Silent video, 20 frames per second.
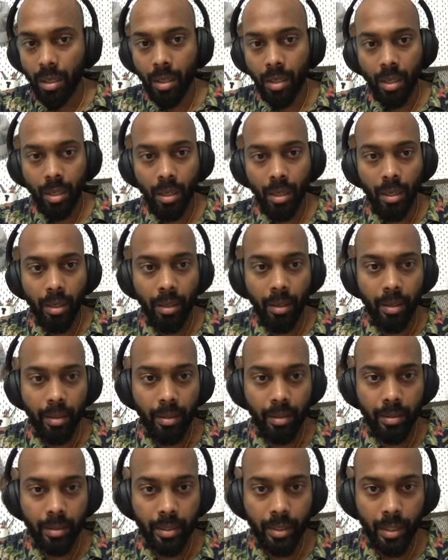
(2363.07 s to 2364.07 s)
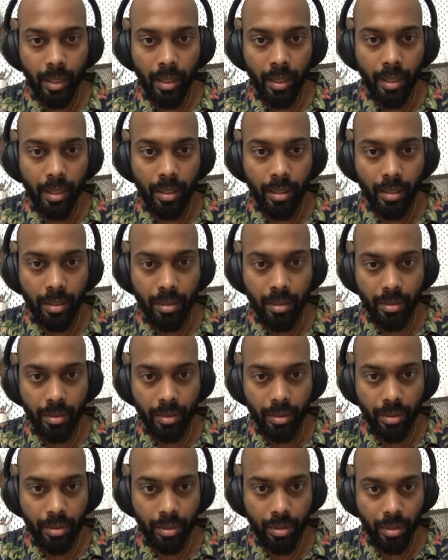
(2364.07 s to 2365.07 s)
I think I'll
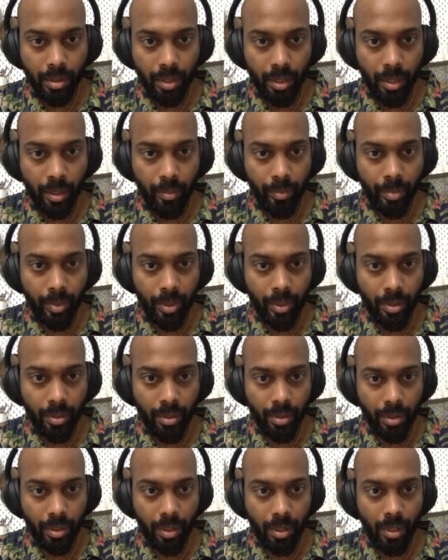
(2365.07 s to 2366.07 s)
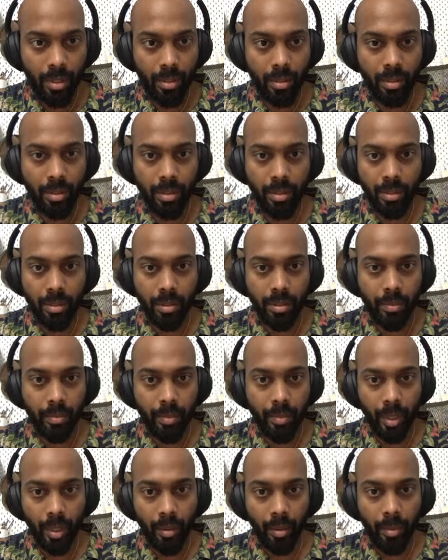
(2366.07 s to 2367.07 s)
just keep this here and
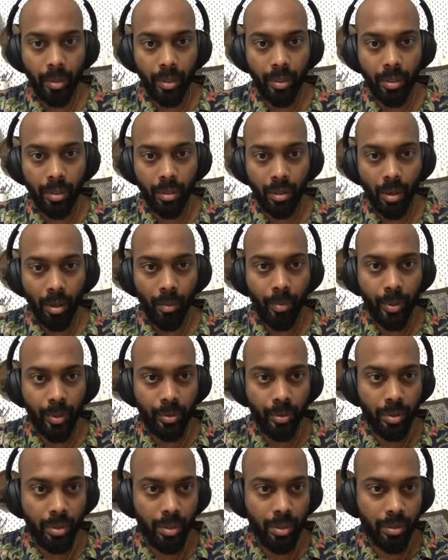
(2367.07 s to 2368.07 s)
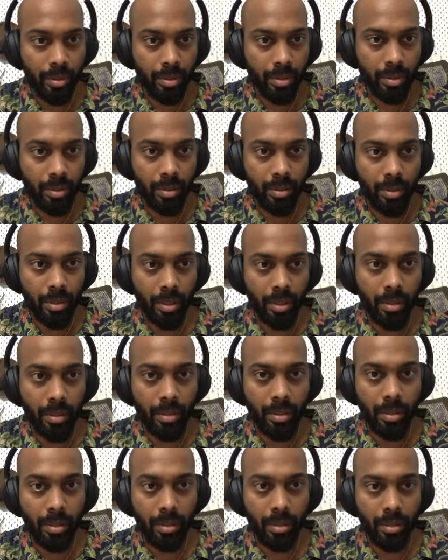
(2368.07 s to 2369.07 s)
maybe crop out the
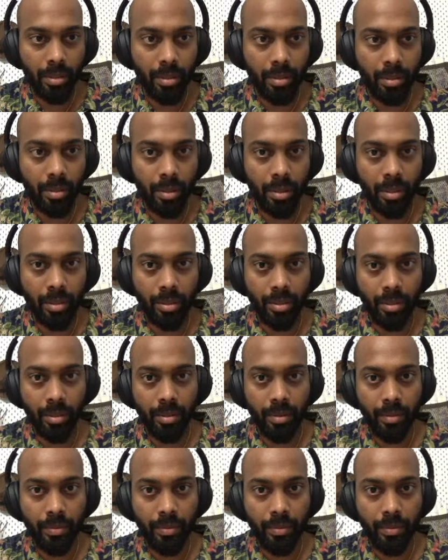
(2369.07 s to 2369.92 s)
center section.